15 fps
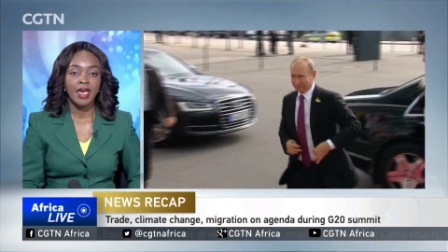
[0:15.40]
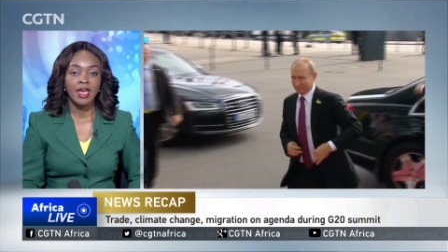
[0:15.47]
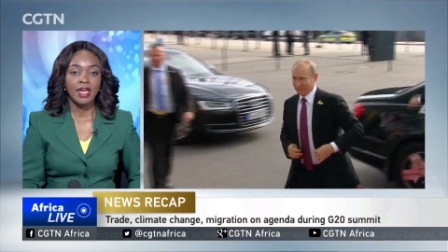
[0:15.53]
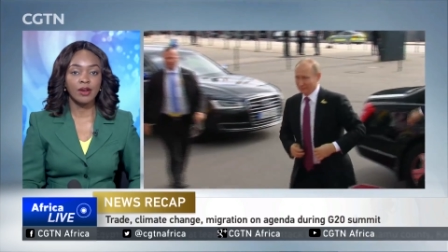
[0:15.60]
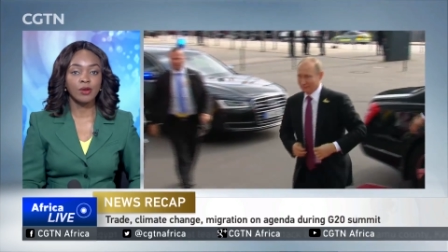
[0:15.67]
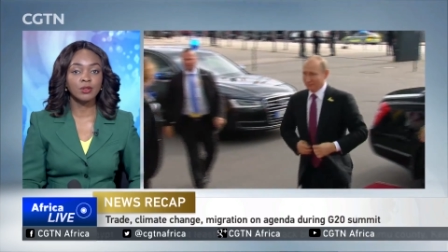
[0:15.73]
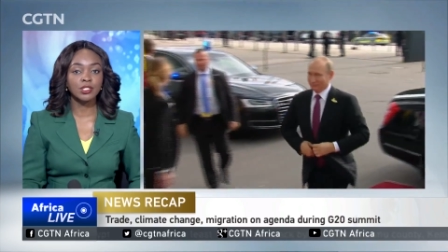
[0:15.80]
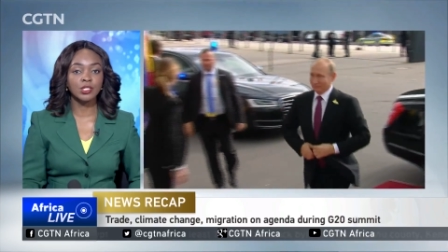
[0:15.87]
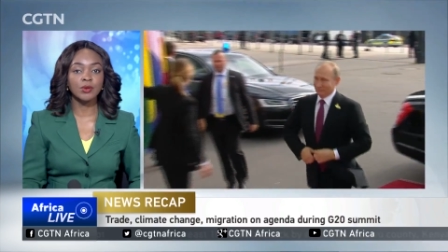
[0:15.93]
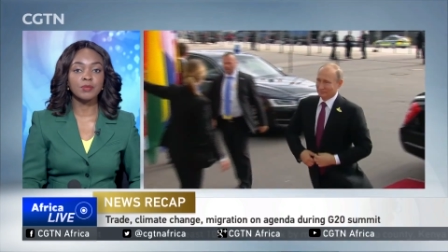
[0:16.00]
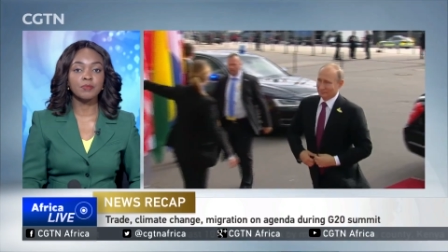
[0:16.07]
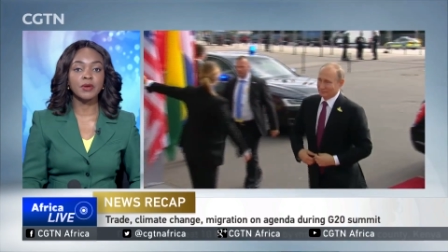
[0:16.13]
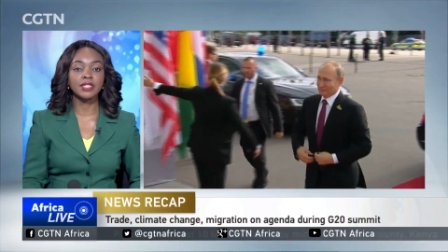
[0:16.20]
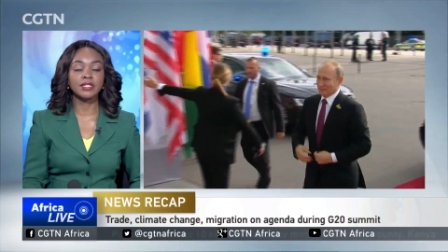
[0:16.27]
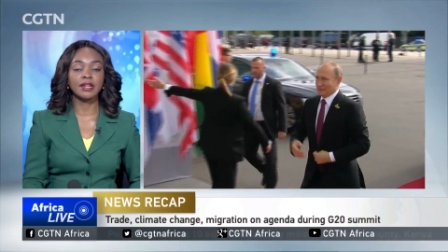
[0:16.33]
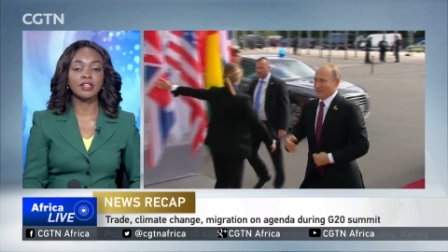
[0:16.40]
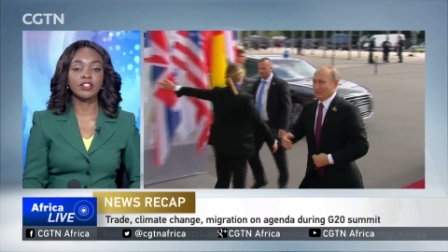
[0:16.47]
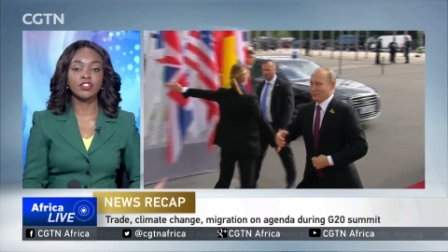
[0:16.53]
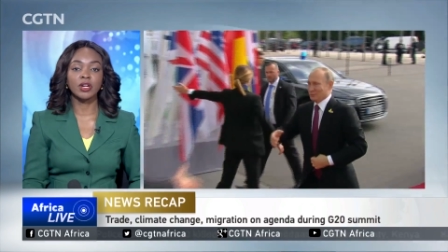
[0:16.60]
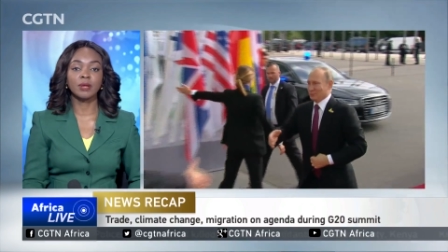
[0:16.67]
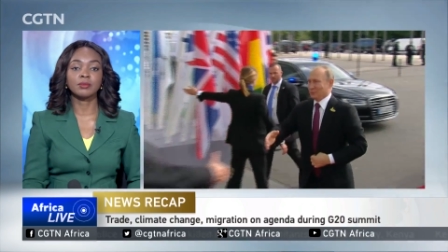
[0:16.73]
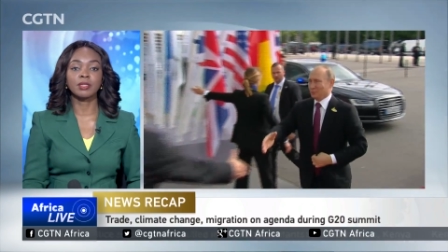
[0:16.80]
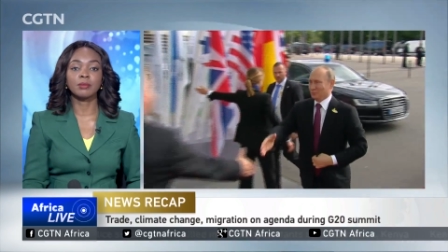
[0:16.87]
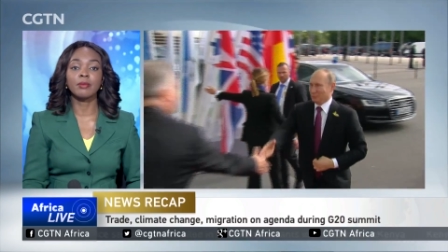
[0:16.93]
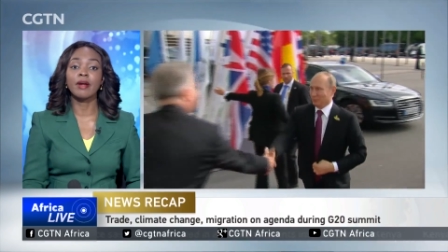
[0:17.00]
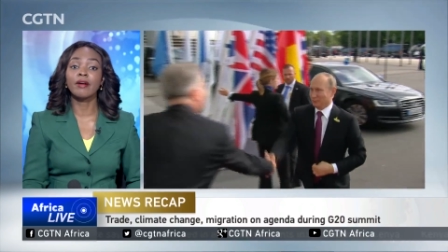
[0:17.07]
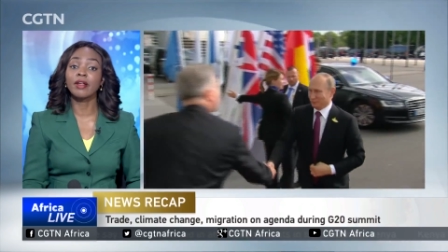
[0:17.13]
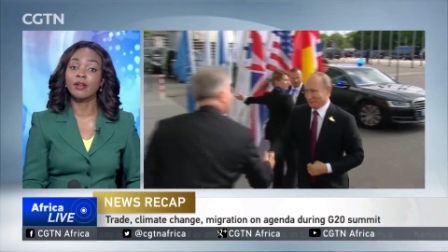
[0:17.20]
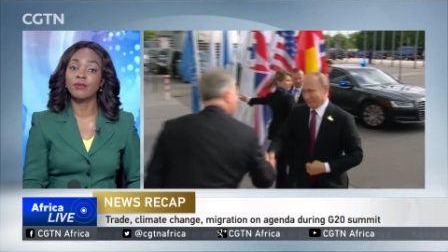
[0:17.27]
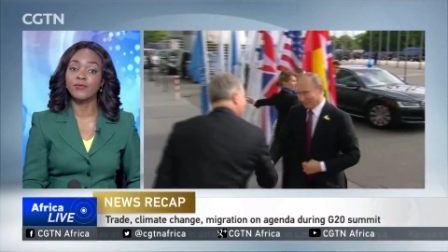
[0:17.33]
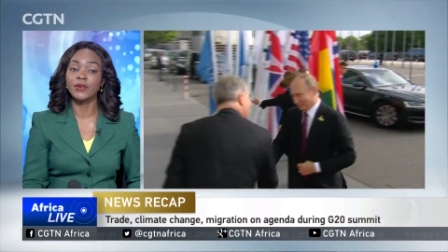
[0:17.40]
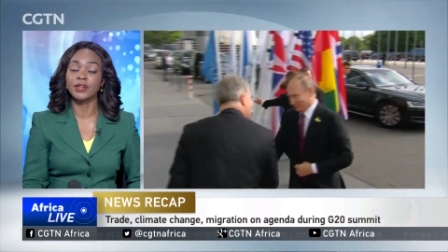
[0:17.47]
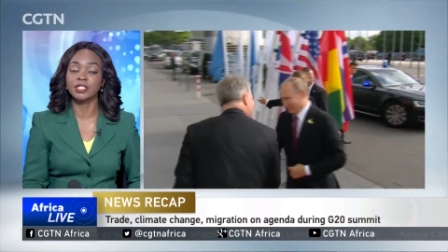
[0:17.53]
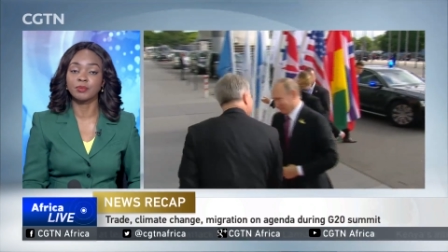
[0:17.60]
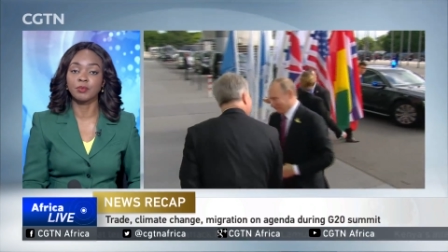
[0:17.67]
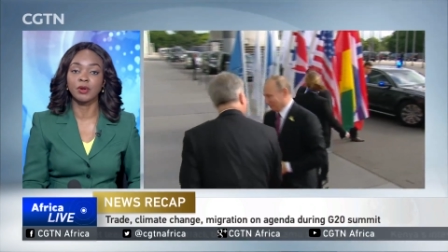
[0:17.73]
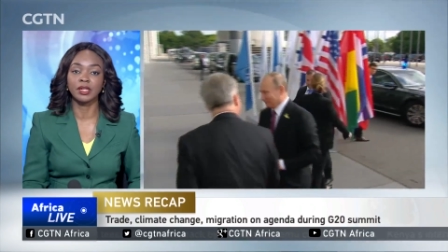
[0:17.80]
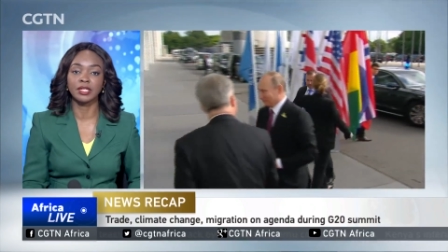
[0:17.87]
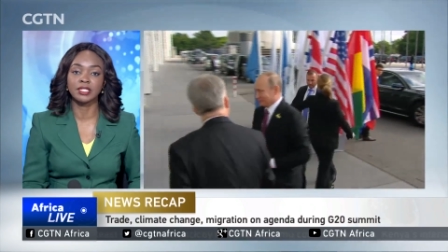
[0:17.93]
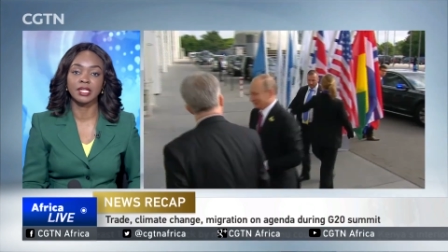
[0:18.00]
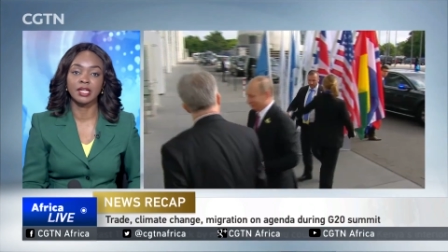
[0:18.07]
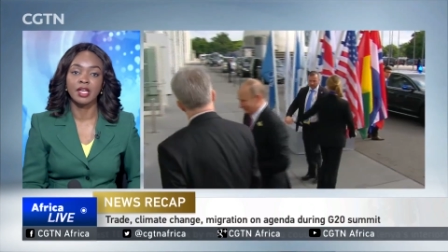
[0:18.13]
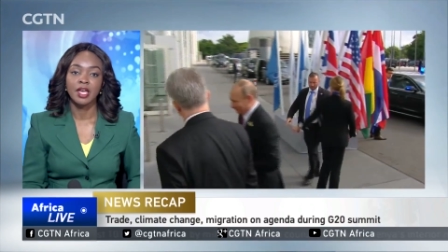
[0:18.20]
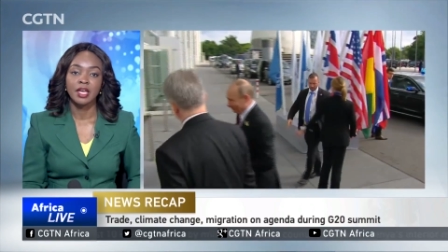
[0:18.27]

and also with President Trump's America First policy.